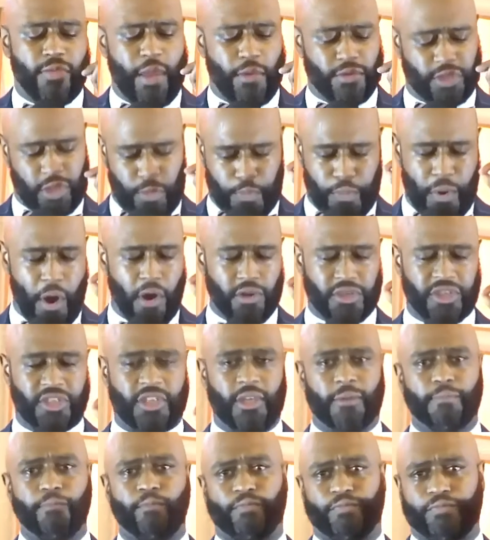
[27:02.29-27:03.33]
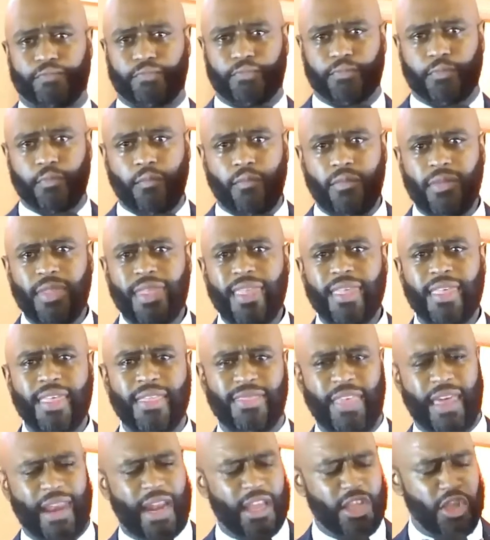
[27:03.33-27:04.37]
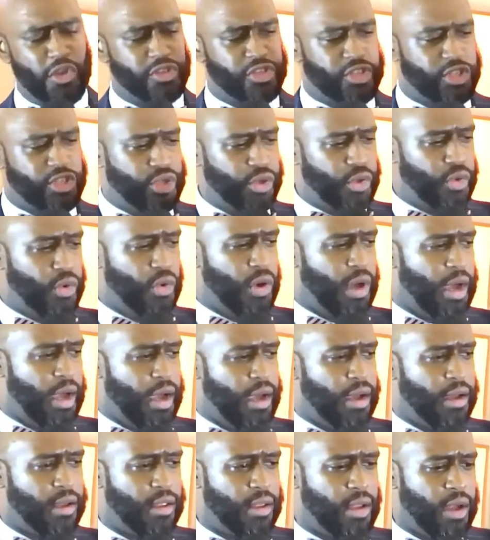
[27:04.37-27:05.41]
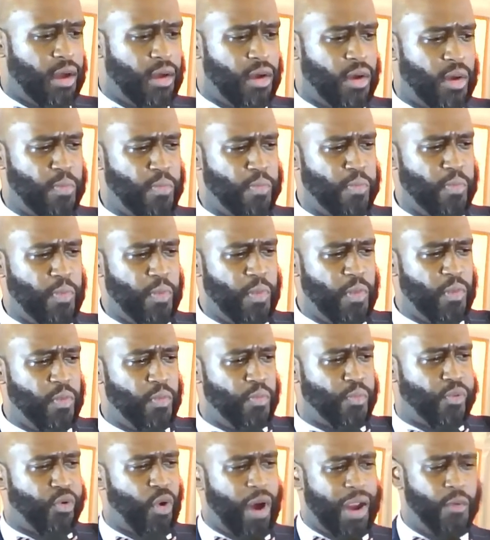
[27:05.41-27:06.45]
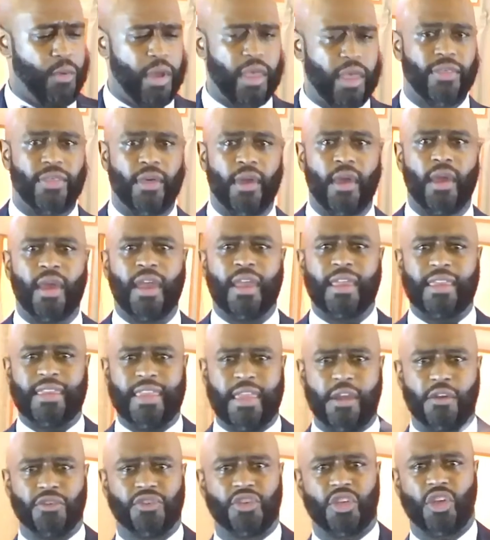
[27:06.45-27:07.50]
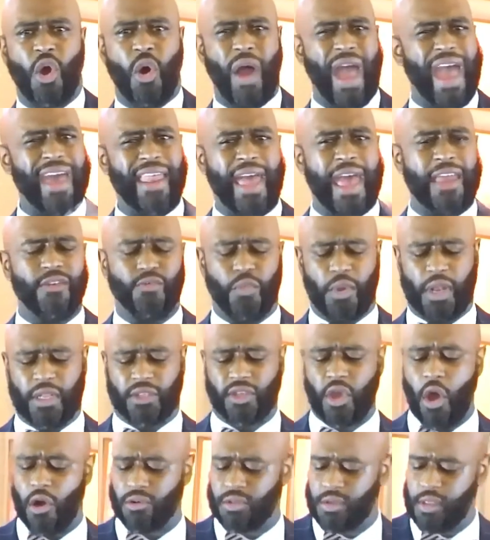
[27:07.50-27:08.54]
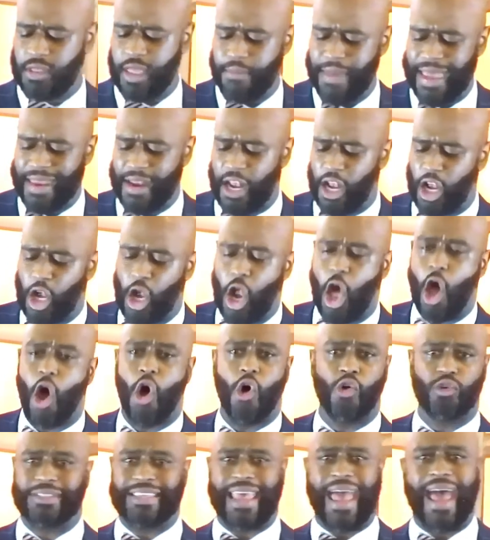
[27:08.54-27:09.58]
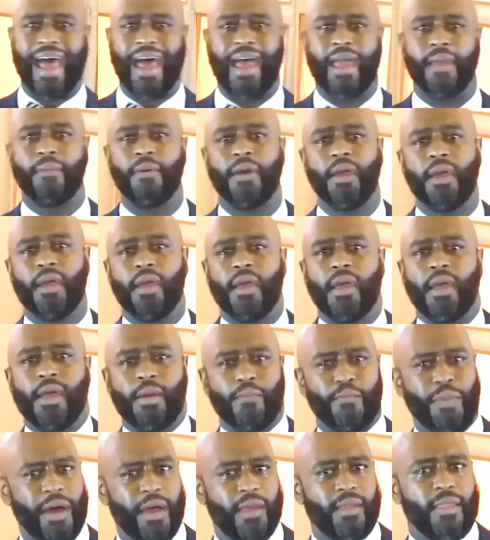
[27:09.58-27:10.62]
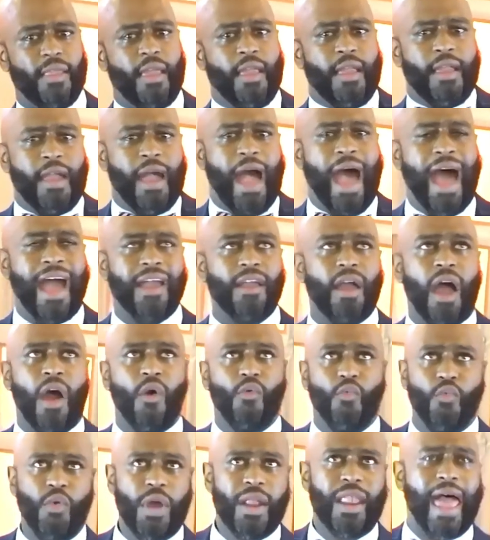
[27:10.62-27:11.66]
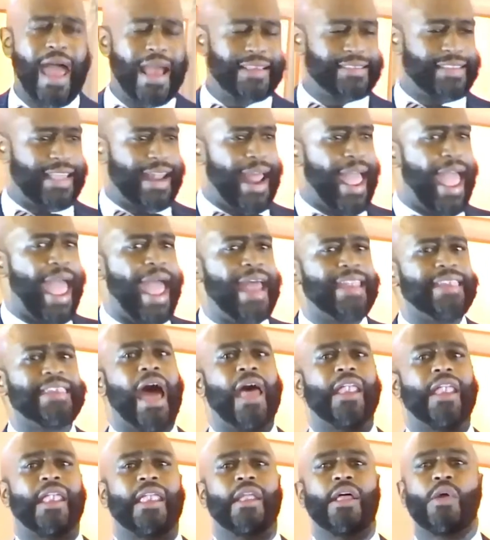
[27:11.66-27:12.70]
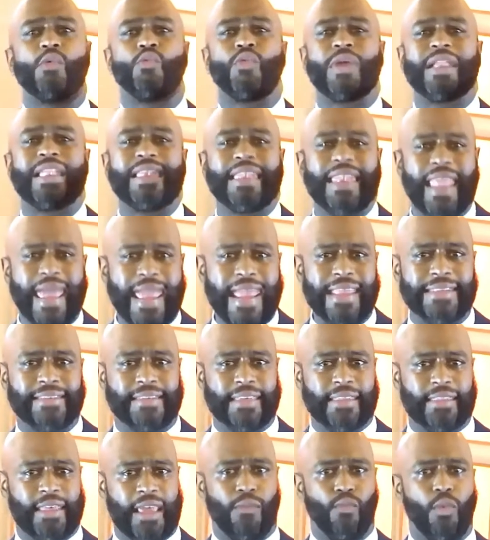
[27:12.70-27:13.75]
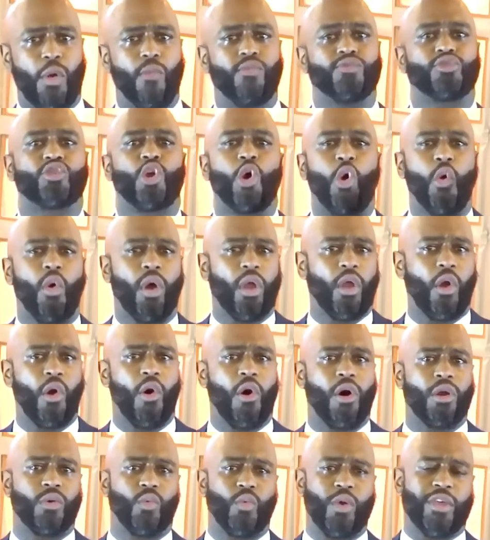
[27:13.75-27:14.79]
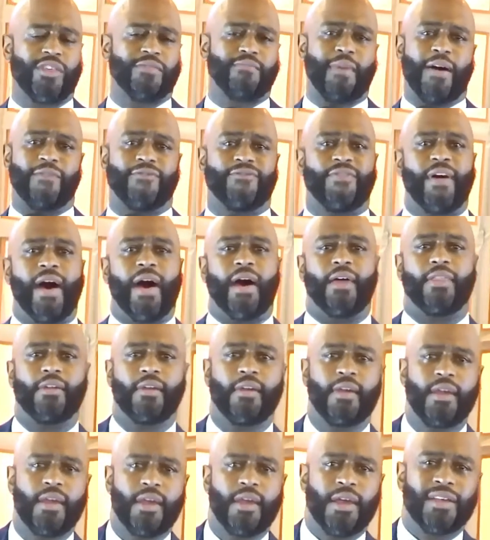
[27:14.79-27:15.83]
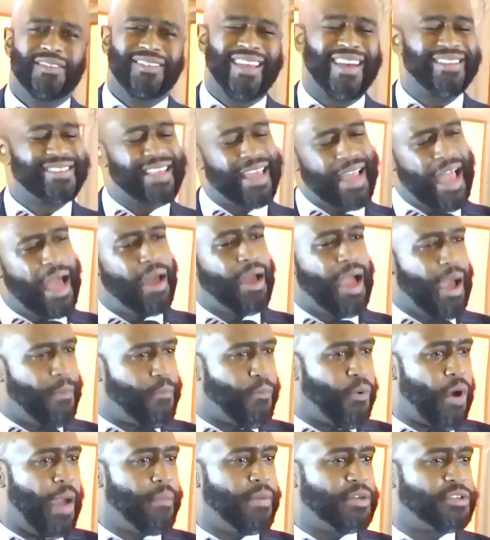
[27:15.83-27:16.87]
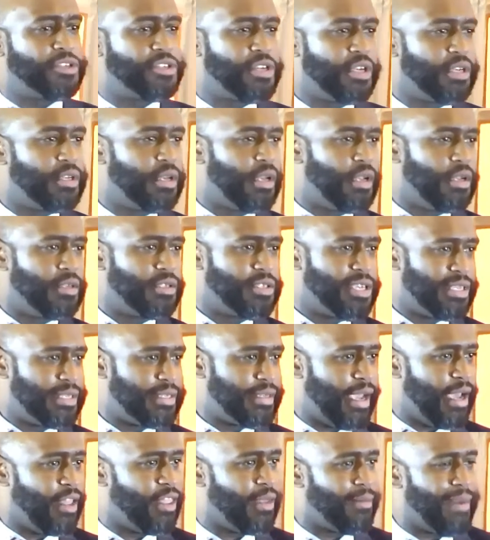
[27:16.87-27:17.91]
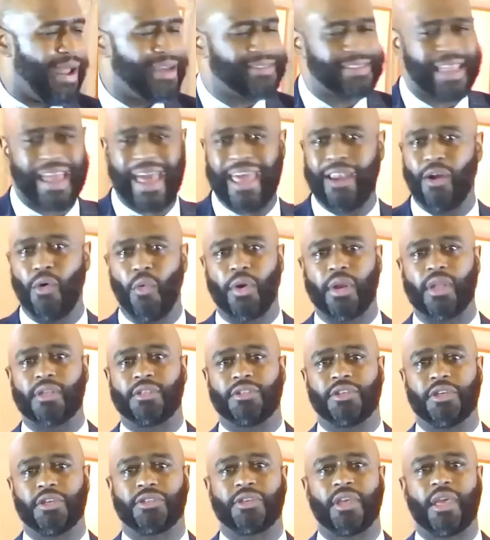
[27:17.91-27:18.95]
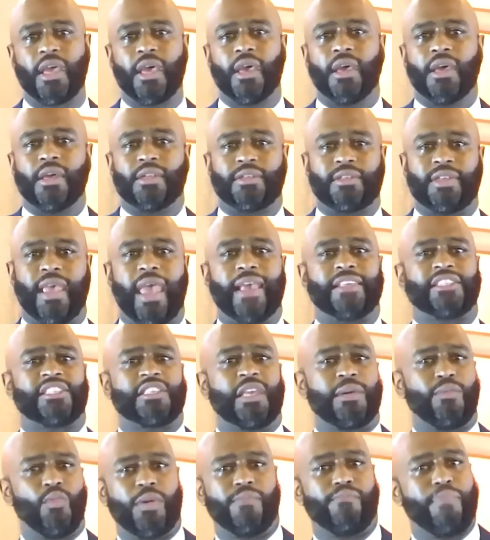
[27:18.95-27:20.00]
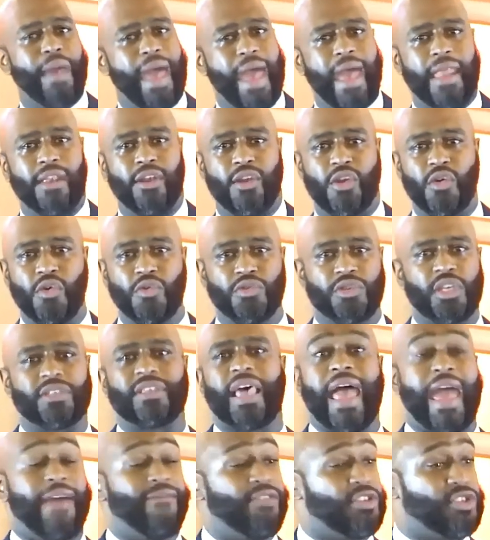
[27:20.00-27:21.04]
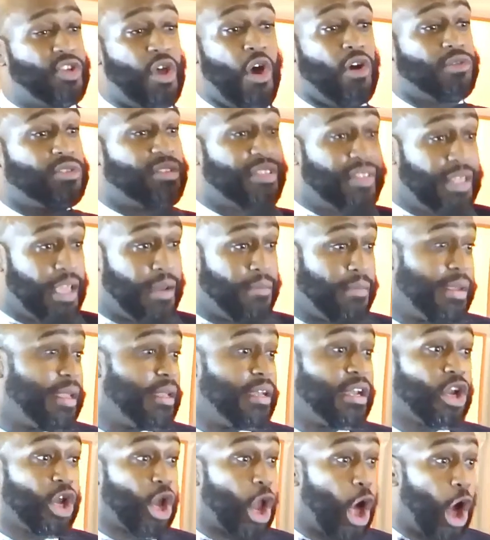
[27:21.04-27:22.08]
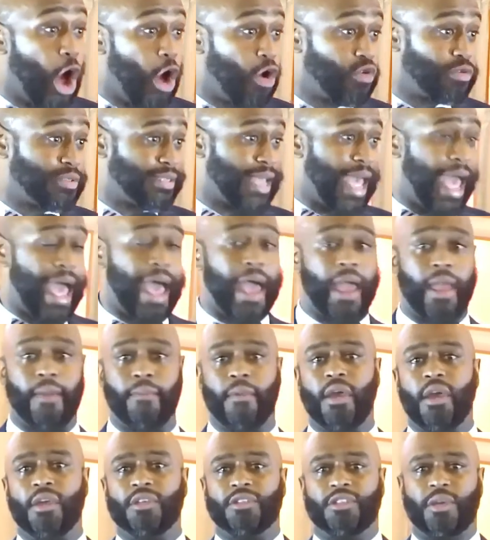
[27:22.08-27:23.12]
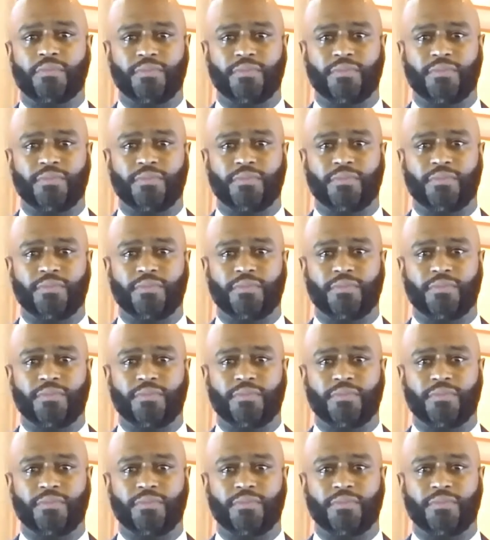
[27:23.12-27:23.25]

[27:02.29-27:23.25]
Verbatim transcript: there, there was a person that I used to uh, uh, pray with years ago. I hadn't really talked to them in a long time, but I, I, realized that I had not relayed to them what was going on with my father. So I was like, I, I probably should should tell them. And I was like, I don't want to just text them with bad news because I haven't talked to them in a long time.